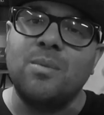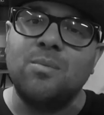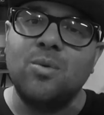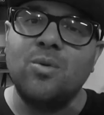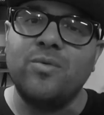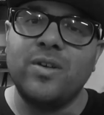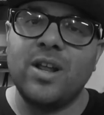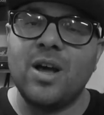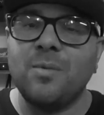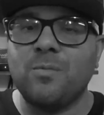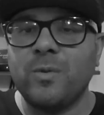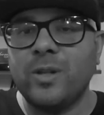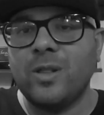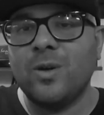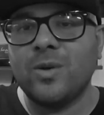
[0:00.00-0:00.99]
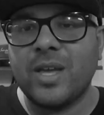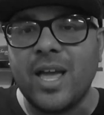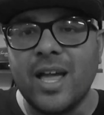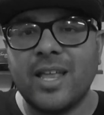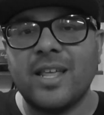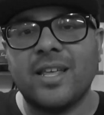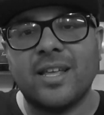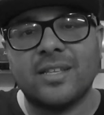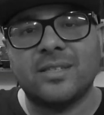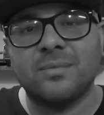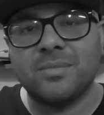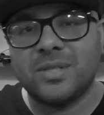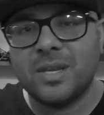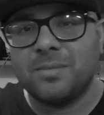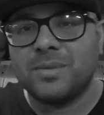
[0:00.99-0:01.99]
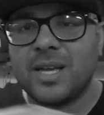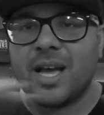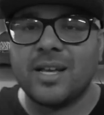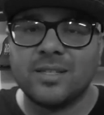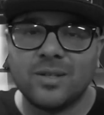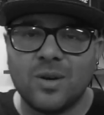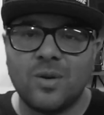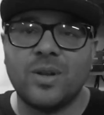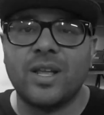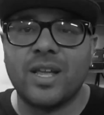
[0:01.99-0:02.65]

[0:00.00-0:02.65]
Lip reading: move it up, relocate it, get some zip ties going,